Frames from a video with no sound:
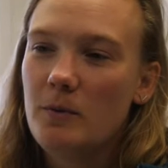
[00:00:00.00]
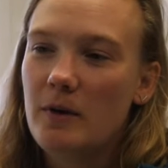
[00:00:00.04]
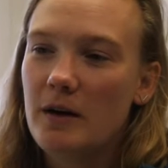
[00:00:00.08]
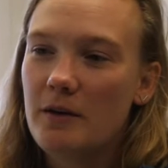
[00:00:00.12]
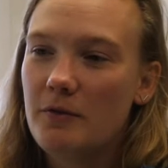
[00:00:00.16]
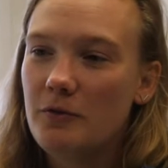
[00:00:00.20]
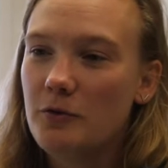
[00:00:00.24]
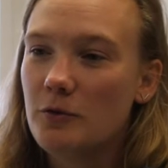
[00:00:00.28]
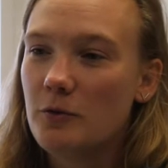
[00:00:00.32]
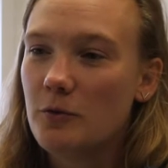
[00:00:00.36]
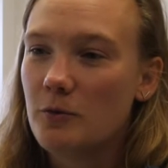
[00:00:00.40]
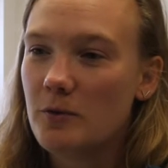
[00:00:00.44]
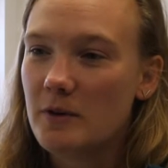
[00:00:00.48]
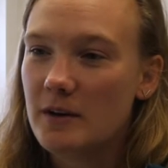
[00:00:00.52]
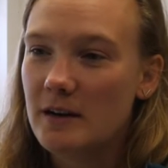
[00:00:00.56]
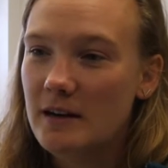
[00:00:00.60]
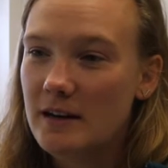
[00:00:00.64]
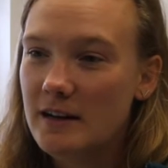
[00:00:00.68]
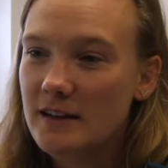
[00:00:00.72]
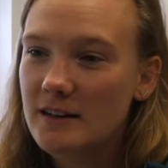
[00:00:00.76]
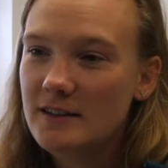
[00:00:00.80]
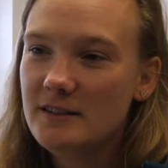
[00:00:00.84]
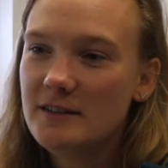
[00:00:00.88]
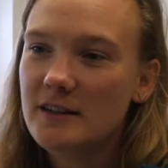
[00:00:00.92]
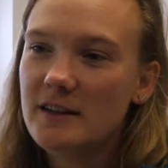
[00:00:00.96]
we have to
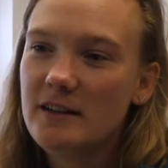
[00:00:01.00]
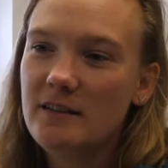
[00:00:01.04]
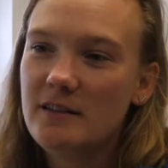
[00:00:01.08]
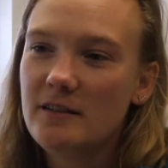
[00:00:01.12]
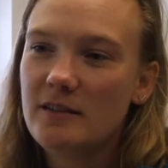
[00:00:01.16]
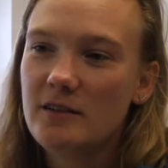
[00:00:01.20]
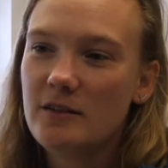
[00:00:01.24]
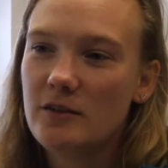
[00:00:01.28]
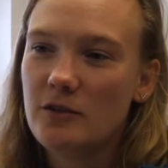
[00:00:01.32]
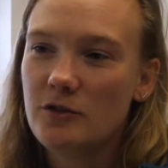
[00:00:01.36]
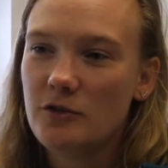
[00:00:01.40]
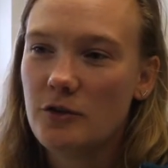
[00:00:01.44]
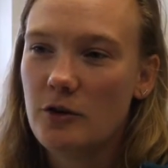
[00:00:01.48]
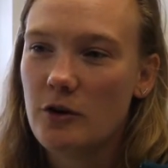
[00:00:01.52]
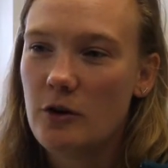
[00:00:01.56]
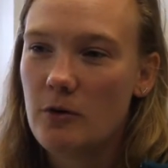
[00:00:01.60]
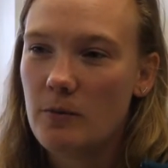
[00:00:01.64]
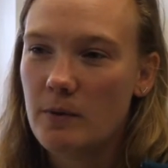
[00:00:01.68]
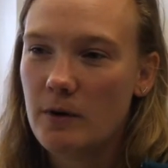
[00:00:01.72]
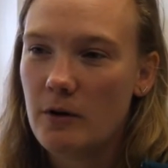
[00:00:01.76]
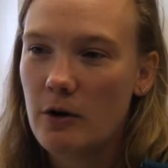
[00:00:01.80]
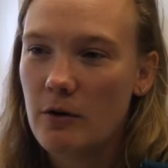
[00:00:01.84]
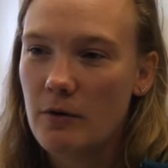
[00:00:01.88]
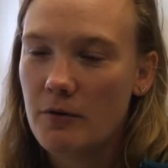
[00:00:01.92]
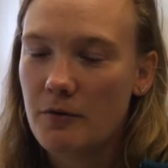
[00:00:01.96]
release it. So we